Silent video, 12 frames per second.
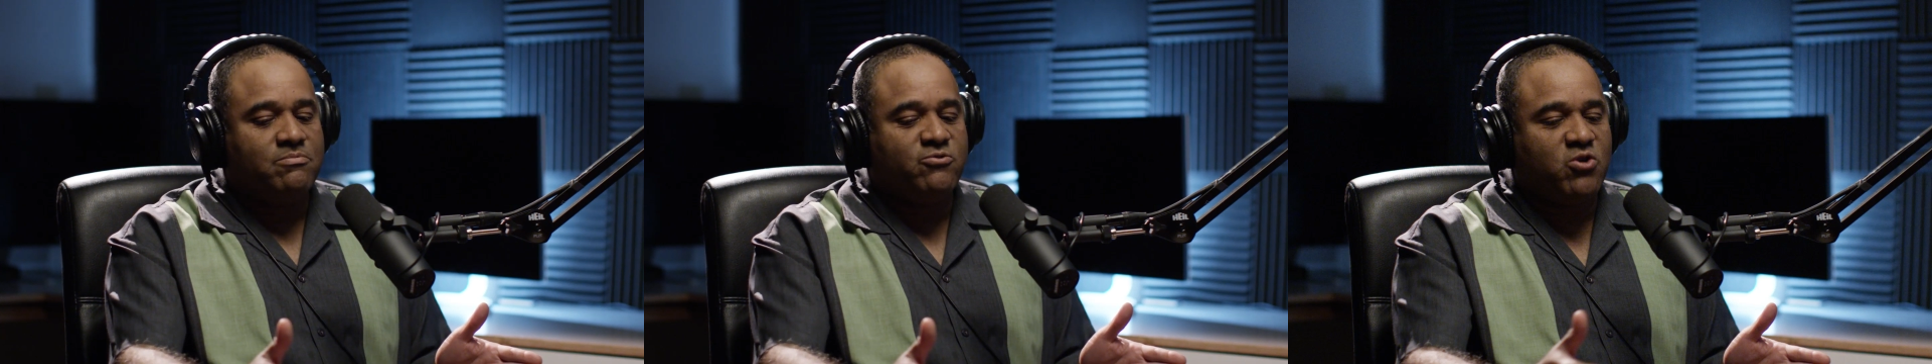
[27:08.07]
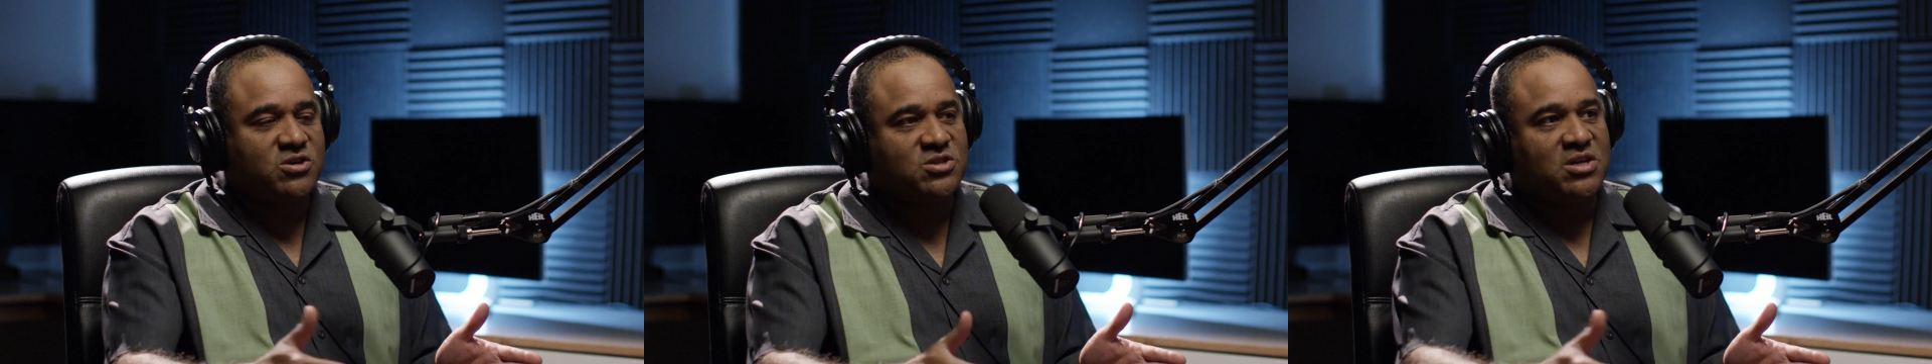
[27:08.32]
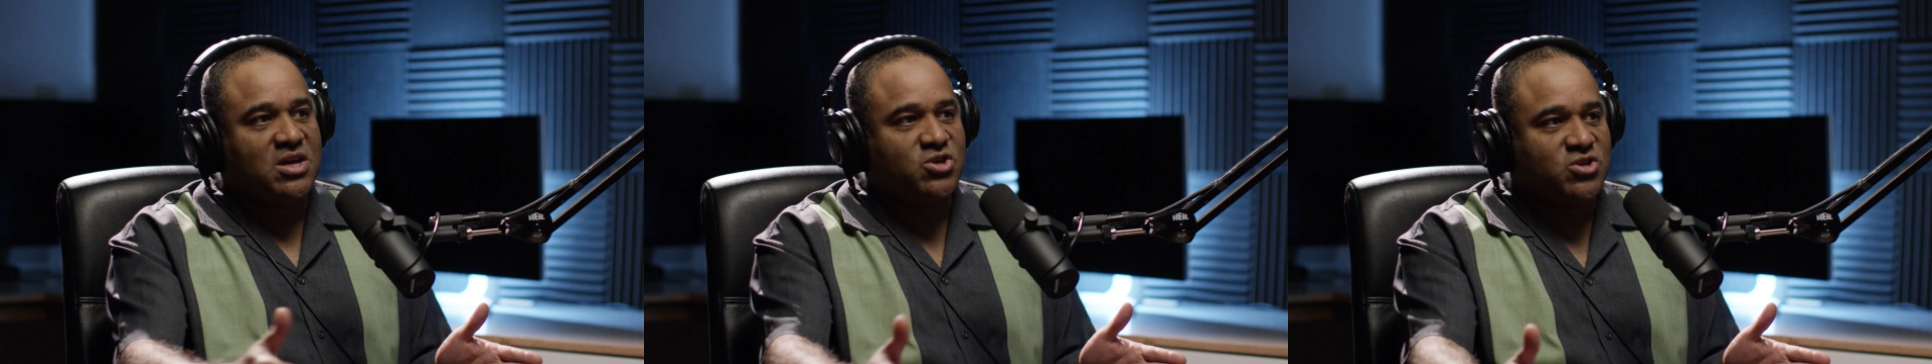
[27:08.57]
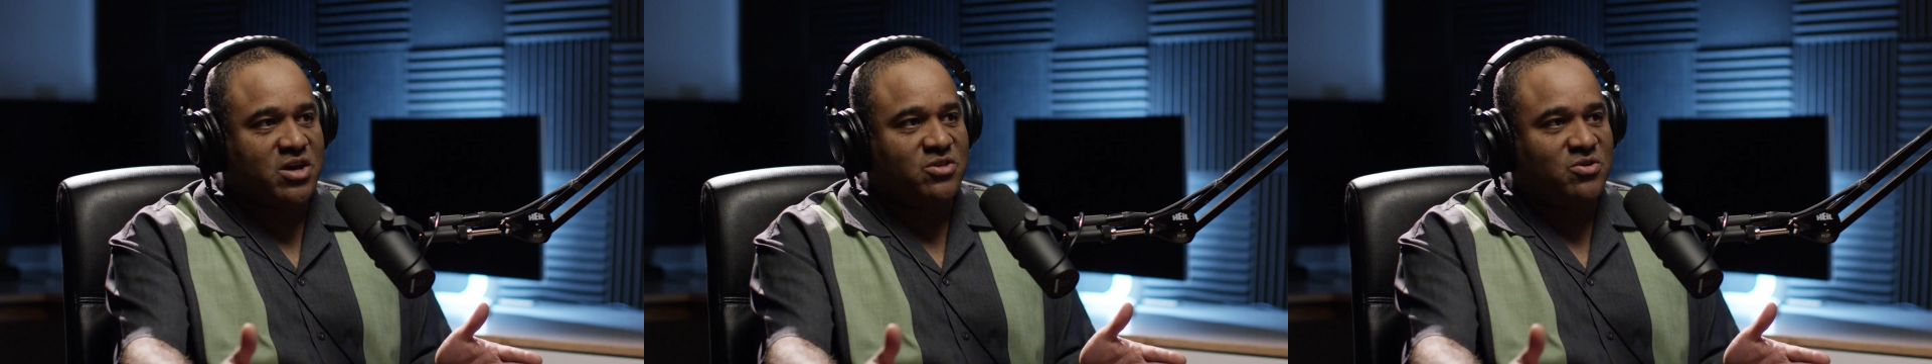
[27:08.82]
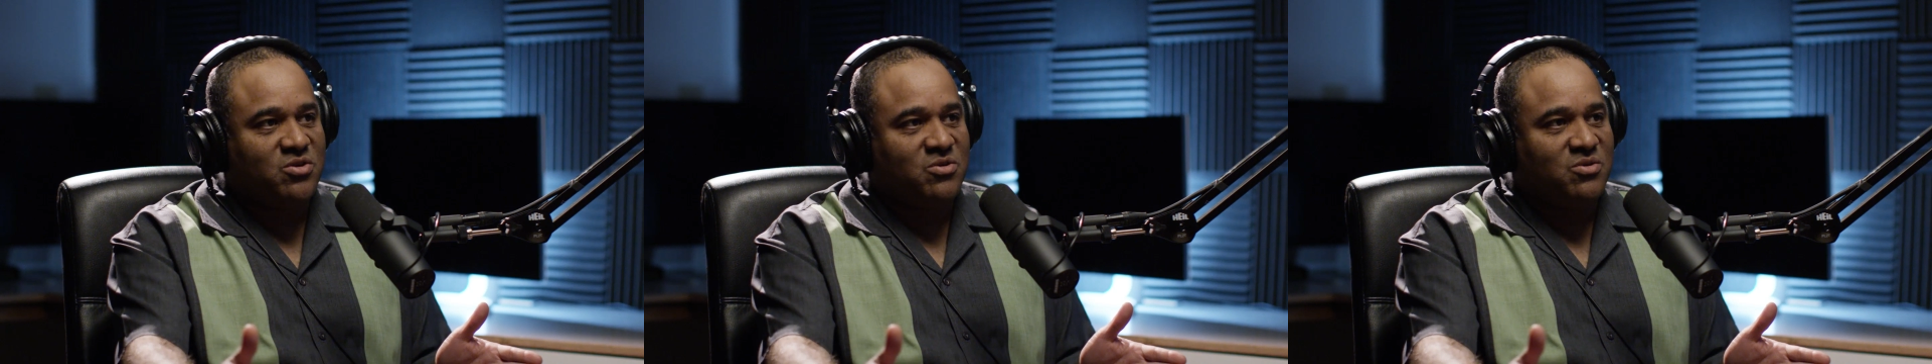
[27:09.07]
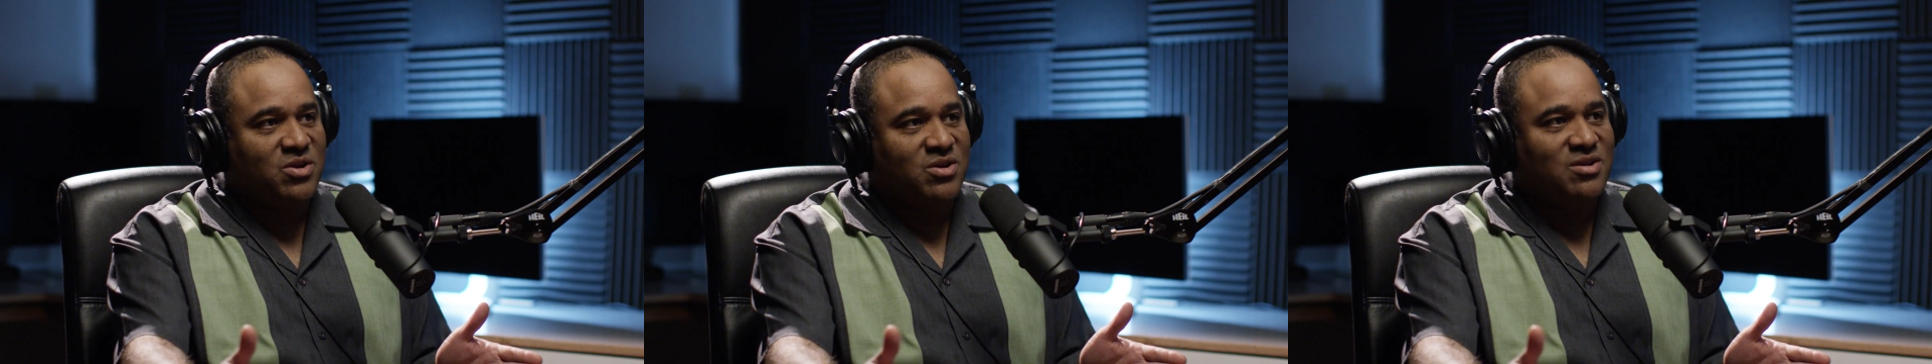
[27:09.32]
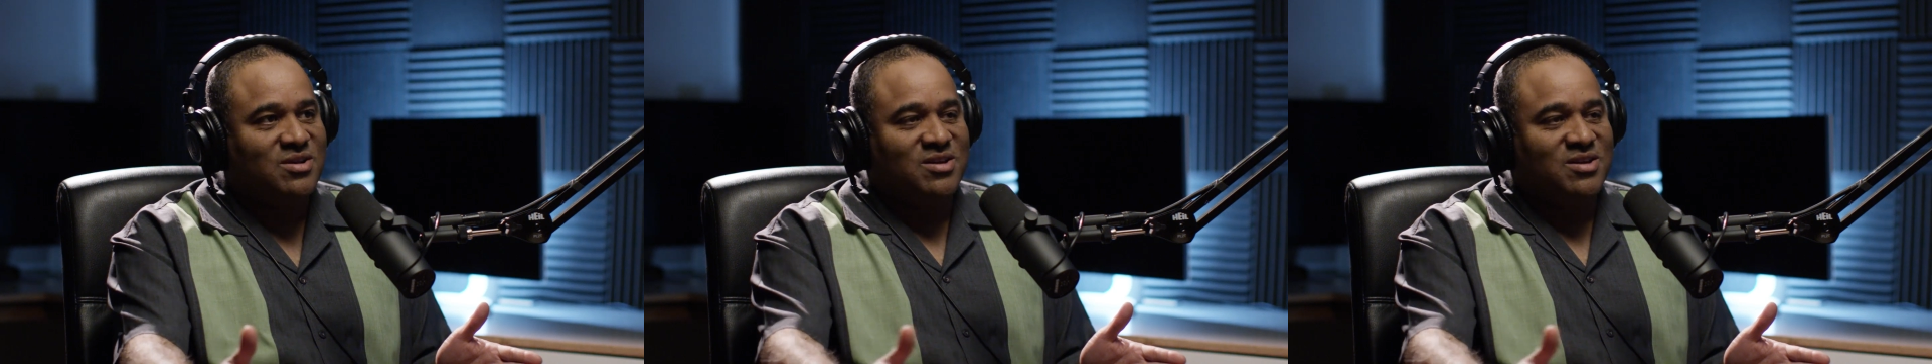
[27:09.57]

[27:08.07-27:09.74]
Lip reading: trusting each other and